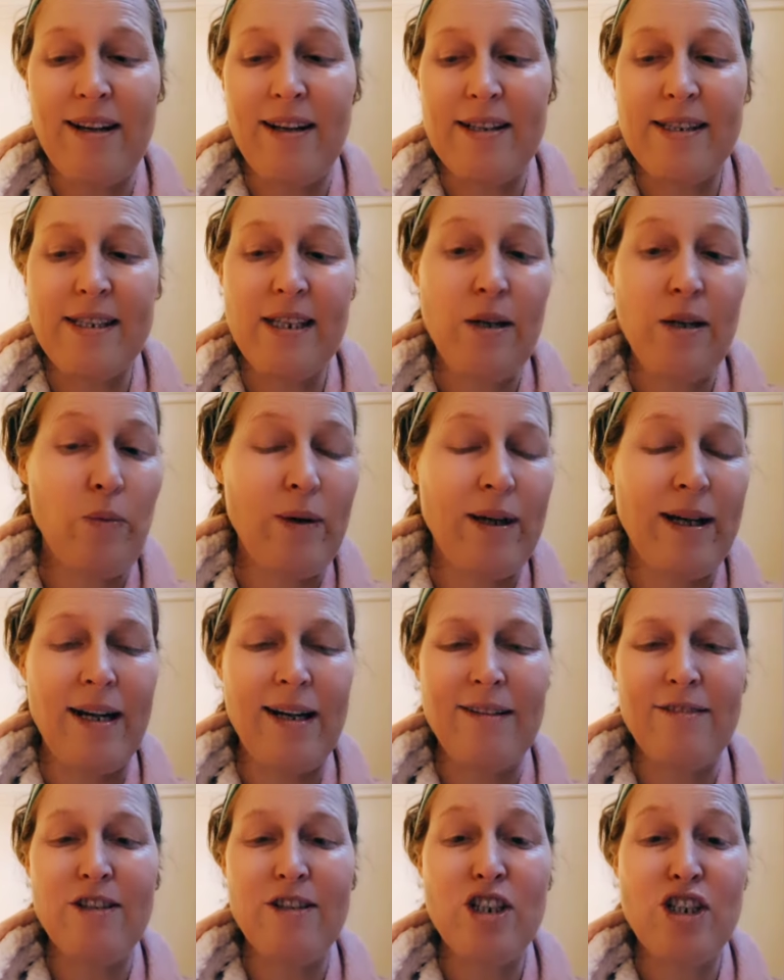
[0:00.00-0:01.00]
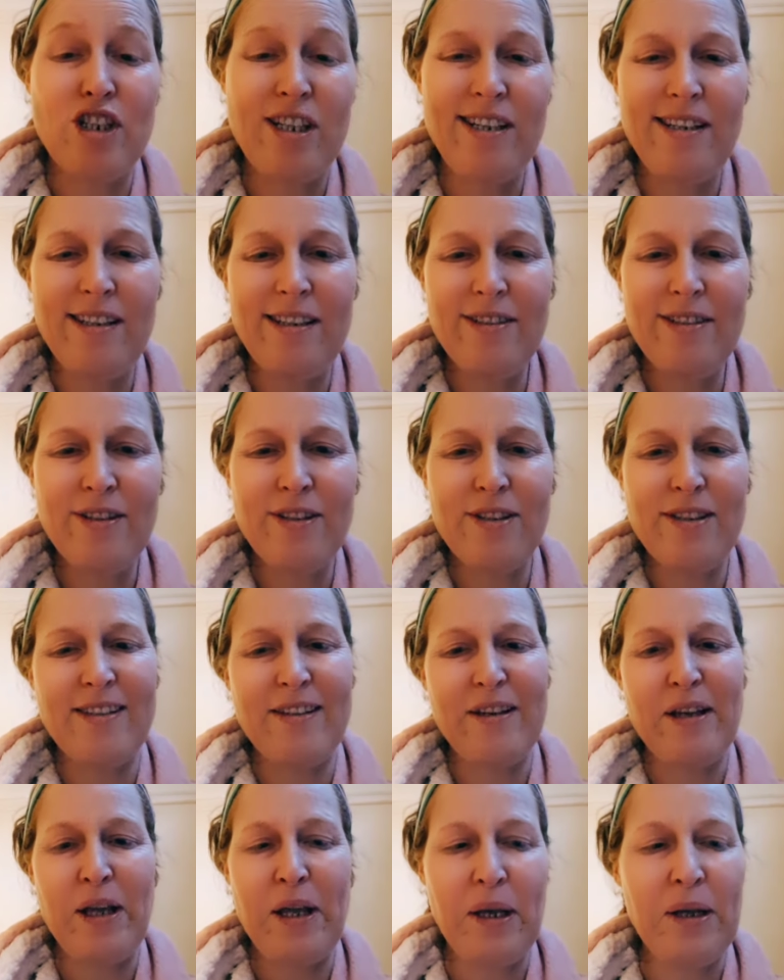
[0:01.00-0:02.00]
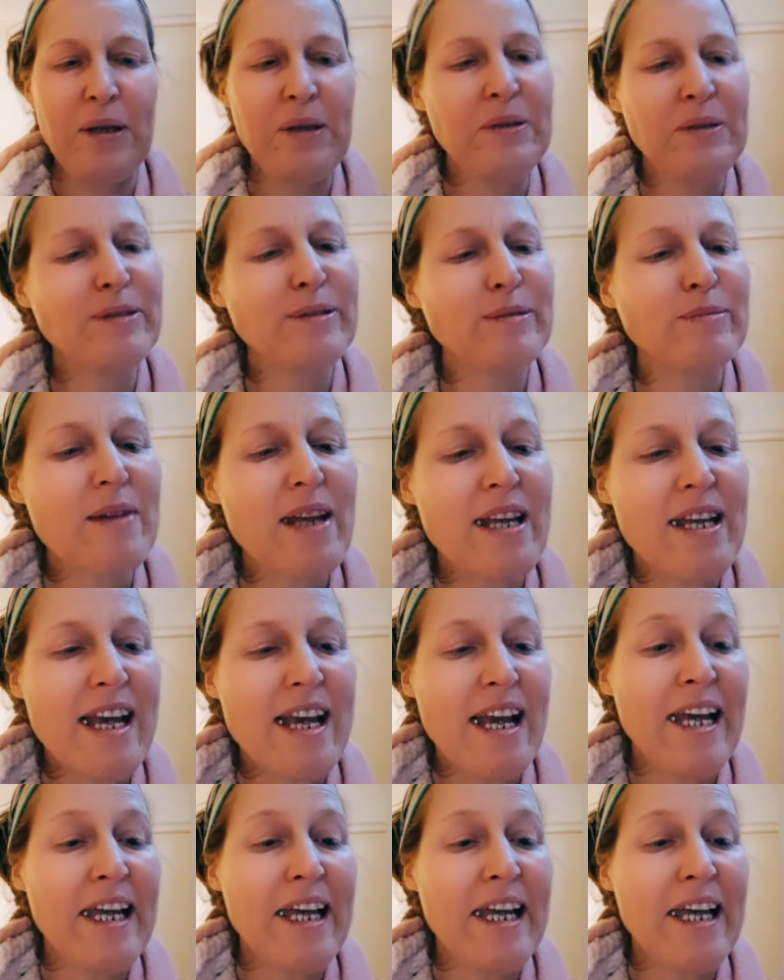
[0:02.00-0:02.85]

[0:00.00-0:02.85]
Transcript: Like I said, we are a genius. Yes.